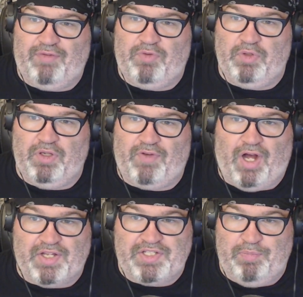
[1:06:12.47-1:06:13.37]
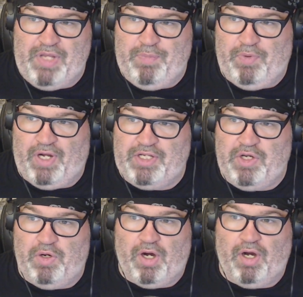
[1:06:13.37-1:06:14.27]
full of awesome people, and
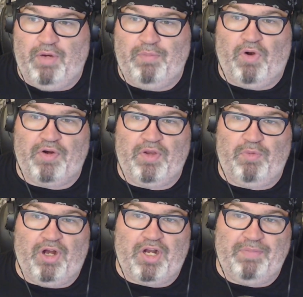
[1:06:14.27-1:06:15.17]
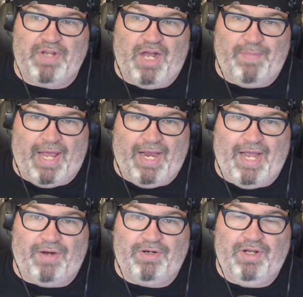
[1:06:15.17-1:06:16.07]
you are more than welcome to come hang
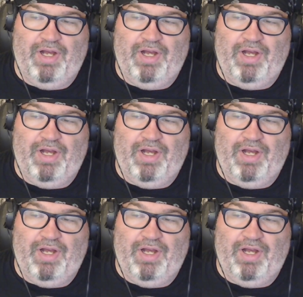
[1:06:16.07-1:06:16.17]
out